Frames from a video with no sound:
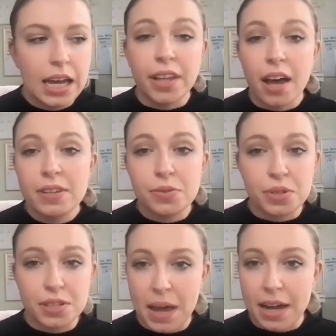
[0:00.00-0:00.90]
Love is
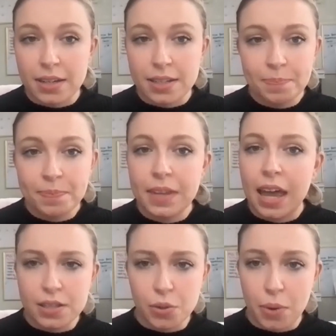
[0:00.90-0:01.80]
Respect
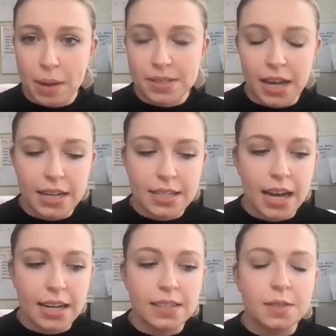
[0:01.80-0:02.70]
is a website
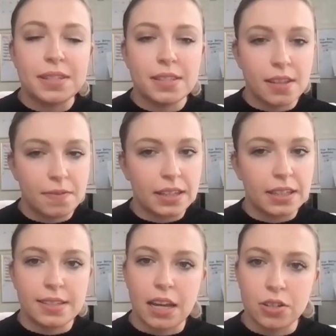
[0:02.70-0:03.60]
that is
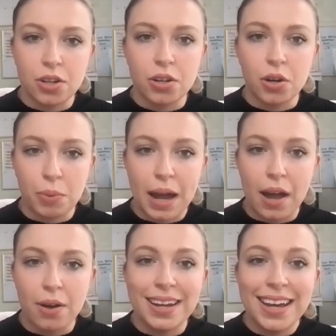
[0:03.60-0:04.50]
specifically centered
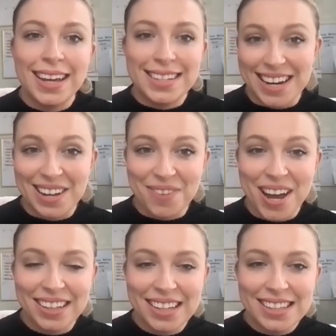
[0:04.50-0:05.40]
around dating
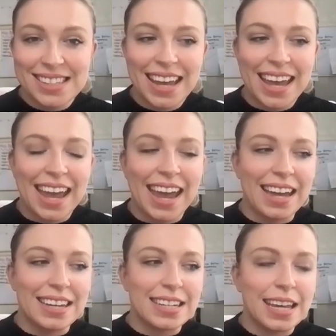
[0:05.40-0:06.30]
violence
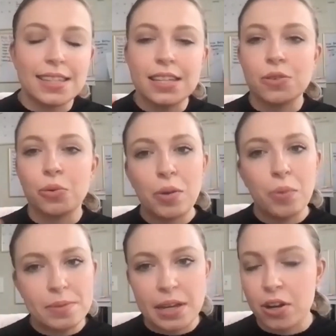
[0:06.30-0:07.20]
and it's this great website.